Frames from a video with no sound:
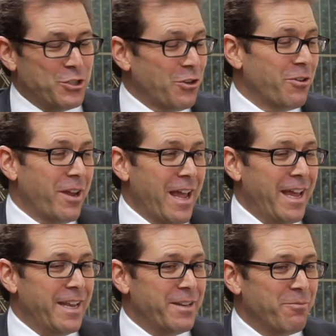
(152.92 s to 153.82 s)
Sure,
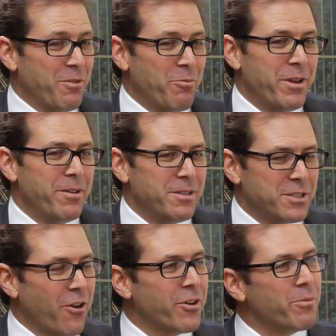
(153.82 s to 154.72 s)
and when we
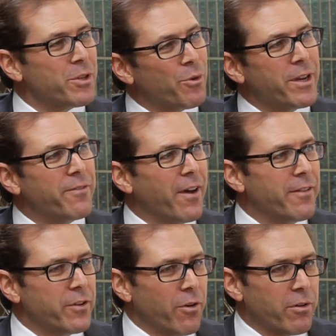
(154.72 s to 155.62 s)
started with
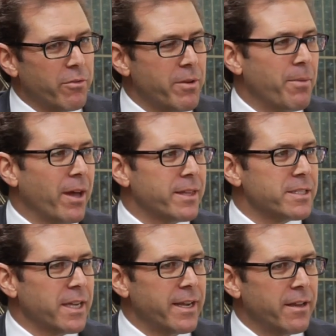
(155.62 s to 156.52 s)
25 York, when we bought
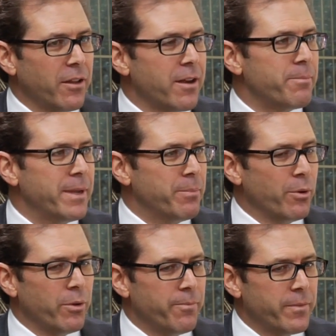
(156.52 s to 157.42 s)
the site, a lot of
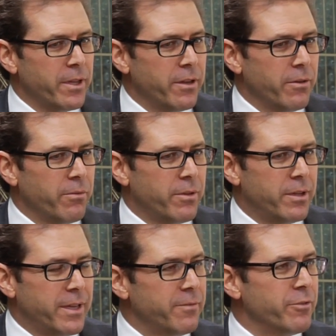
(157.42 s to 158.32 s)
people
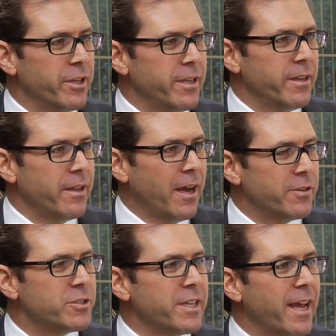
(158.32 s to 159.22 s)
didn't really
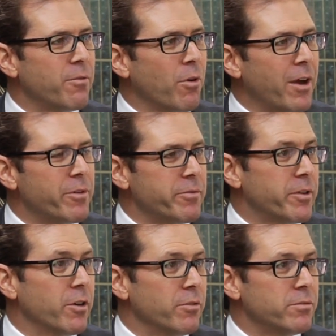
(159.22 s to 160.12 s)
understand why we
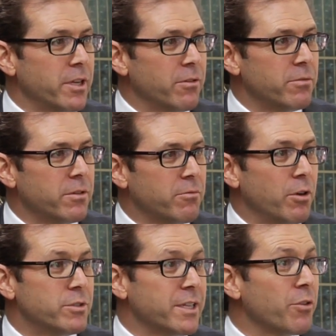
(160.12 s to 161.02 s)
would go,
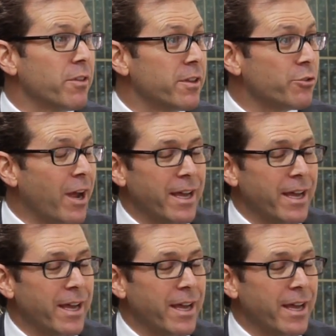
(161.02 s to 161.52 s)
quote, south of the